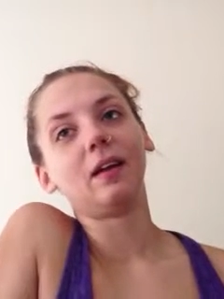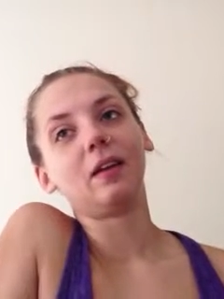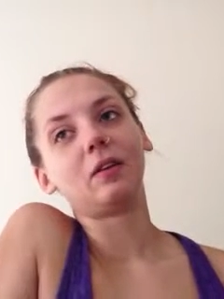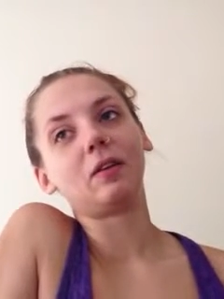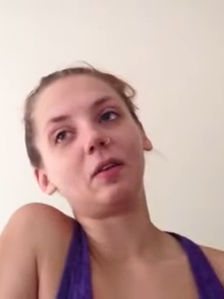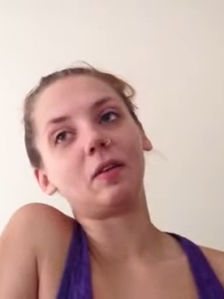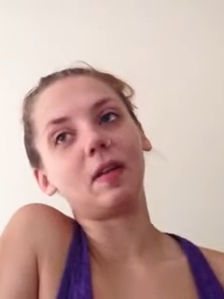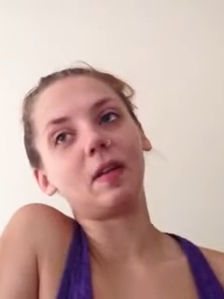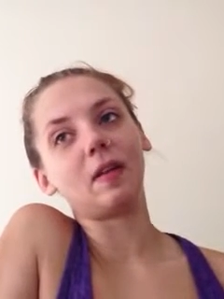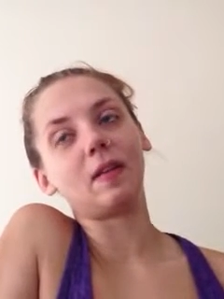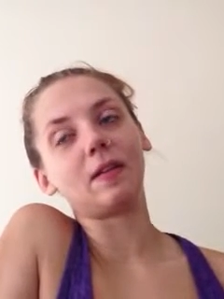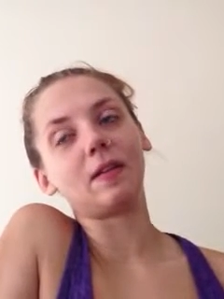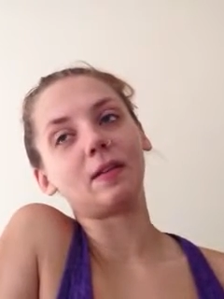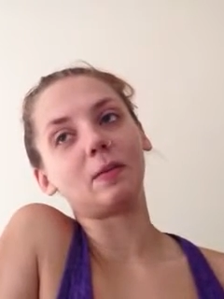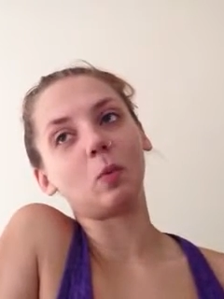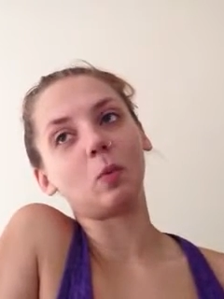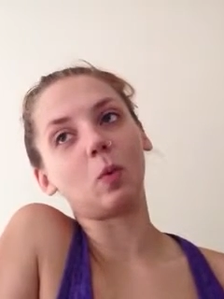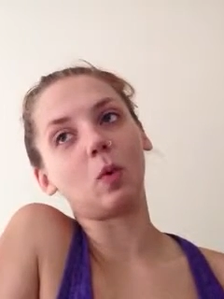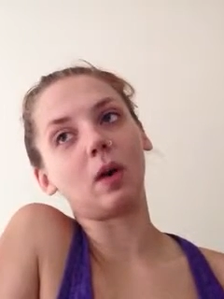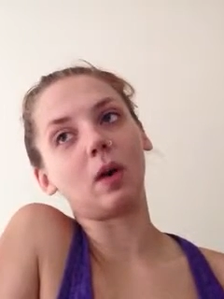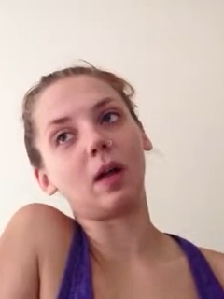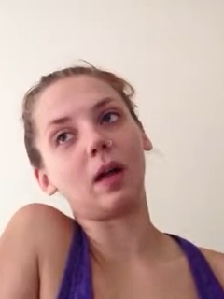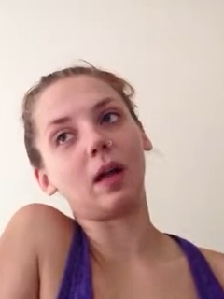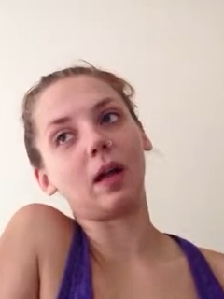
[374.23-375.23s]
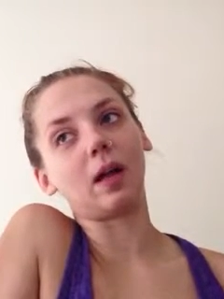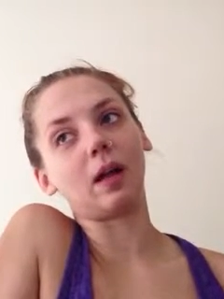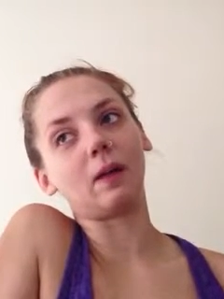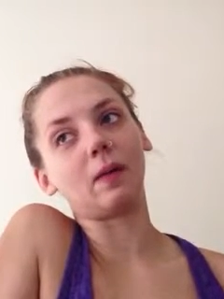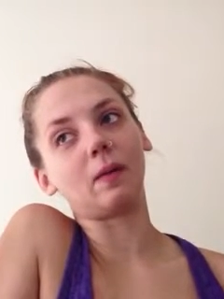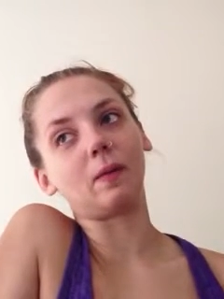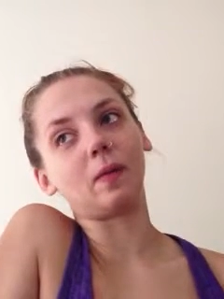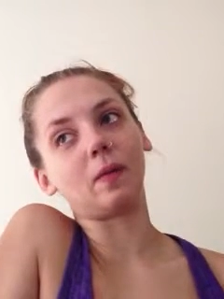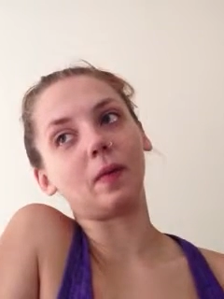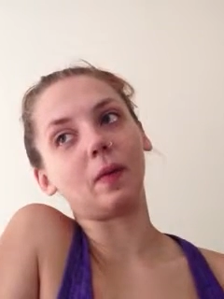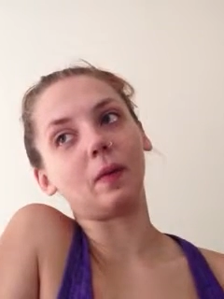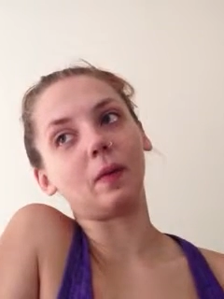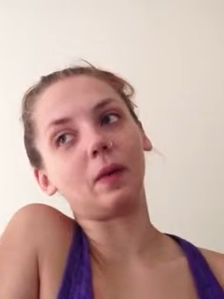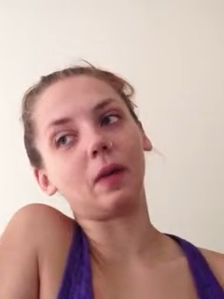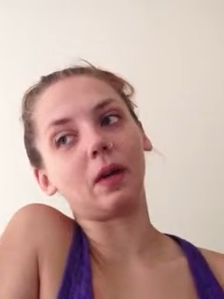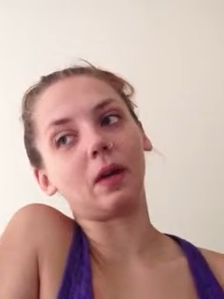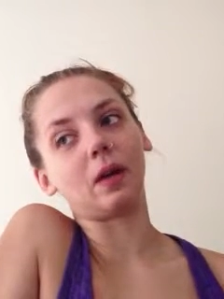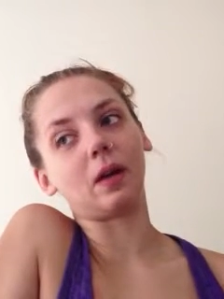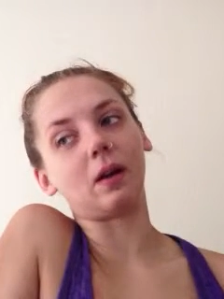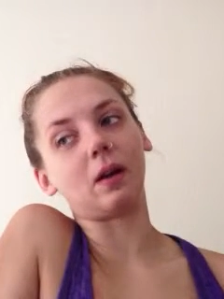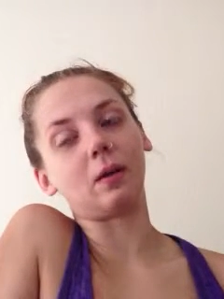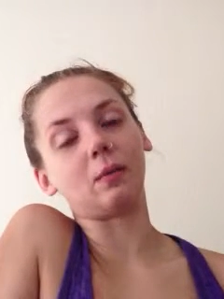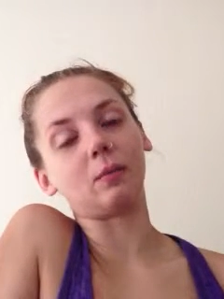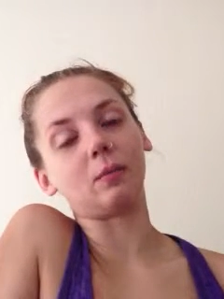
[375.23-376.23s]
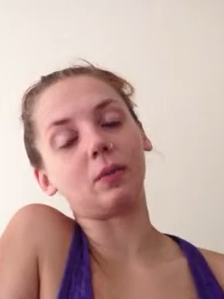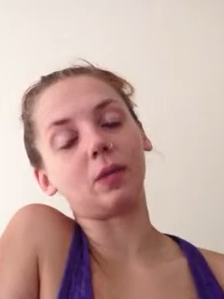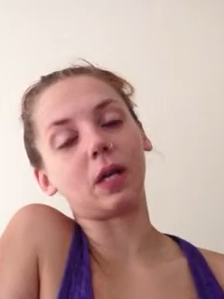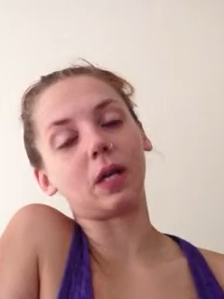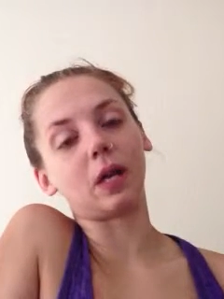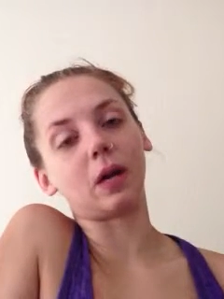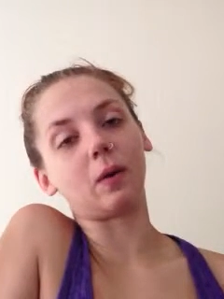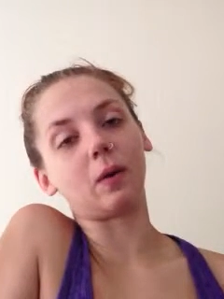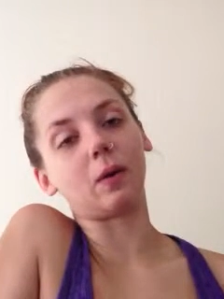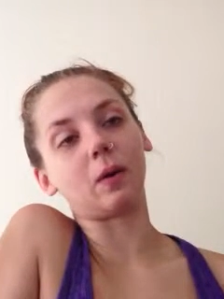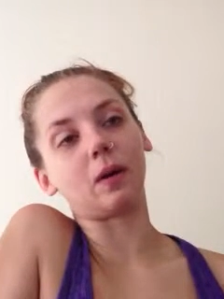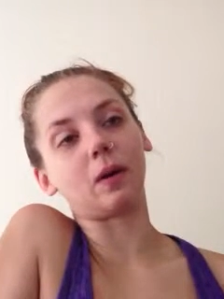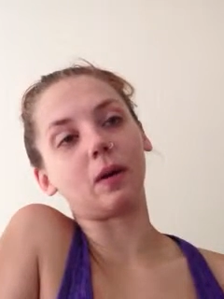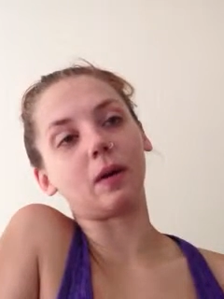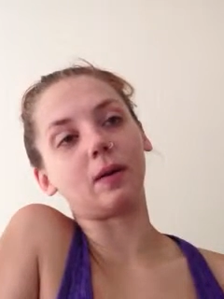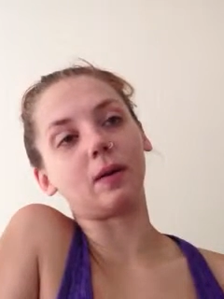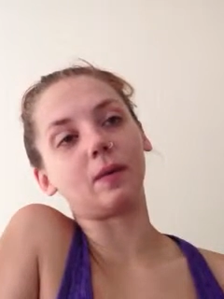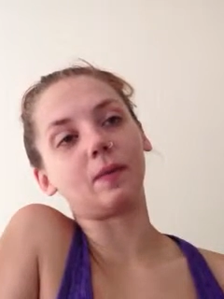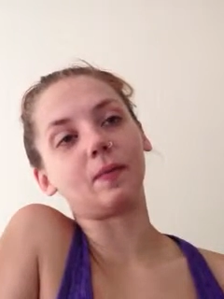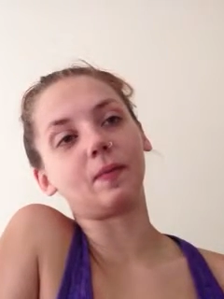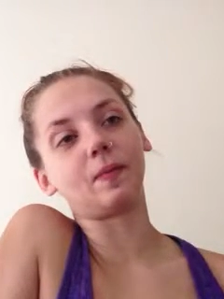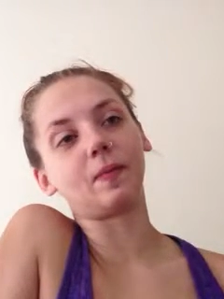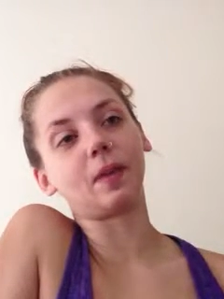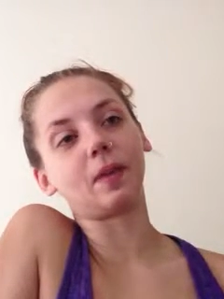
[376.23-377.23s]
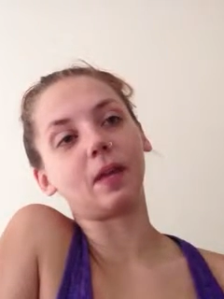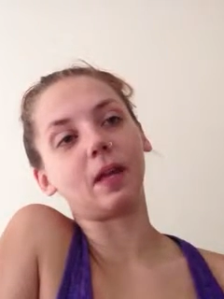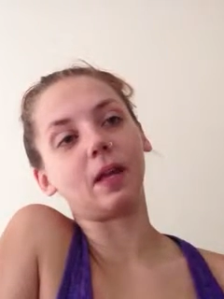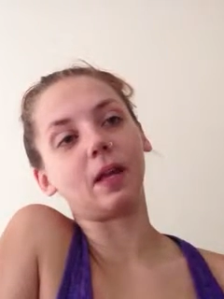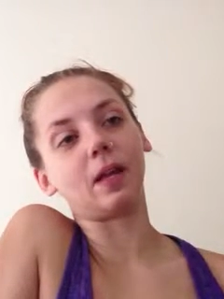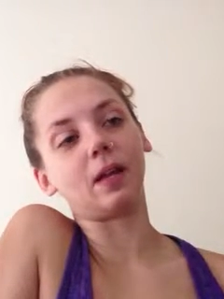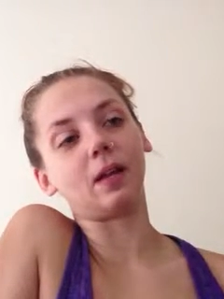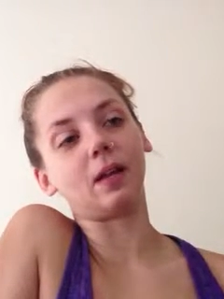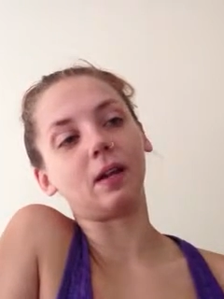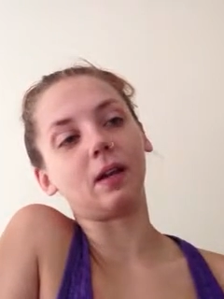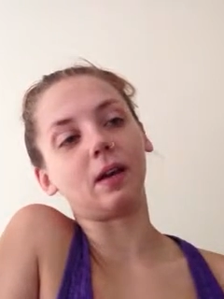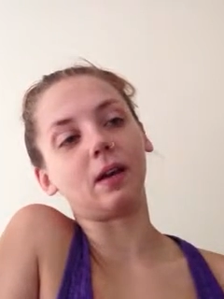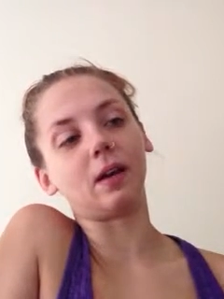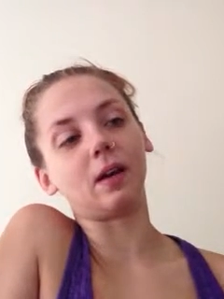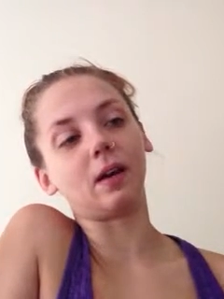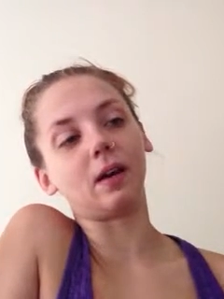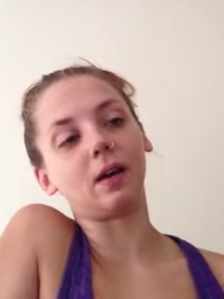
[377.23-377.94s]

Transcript: So then this morning, get up, shower, and